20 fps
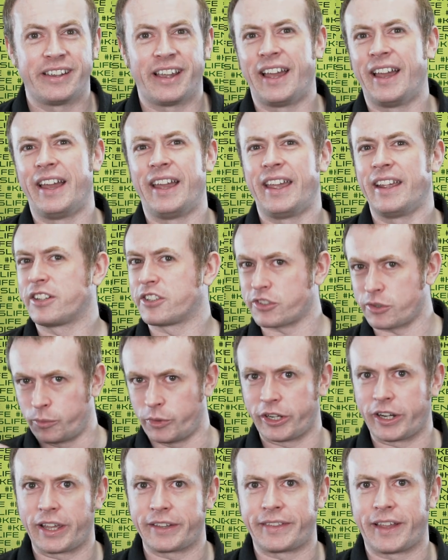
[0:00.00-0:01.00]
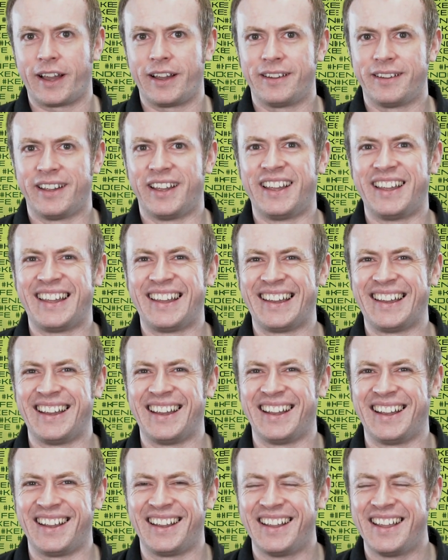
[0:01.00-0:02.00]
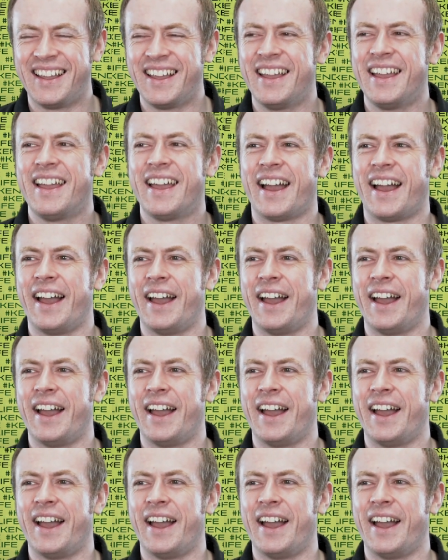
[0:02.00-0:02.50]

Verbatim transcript: Uh, it doesn't work like that.